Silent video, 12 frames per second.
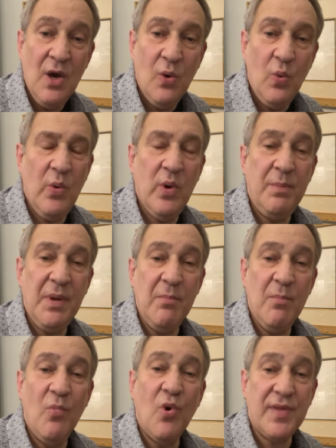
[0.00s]
we would be
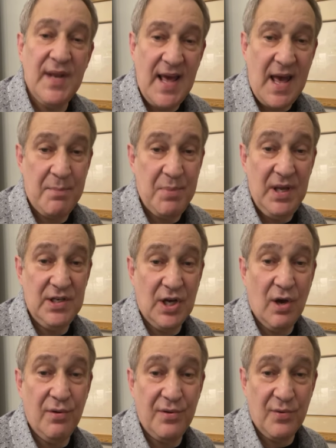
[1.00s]
more than happy to
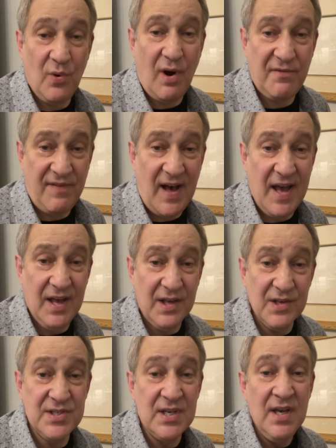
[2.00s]
go through our
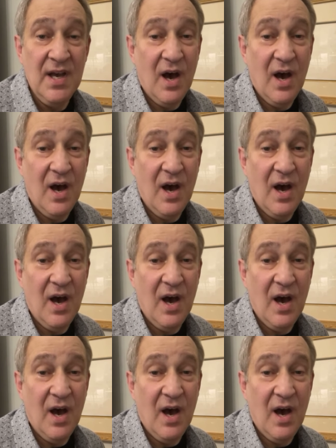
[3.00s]
files,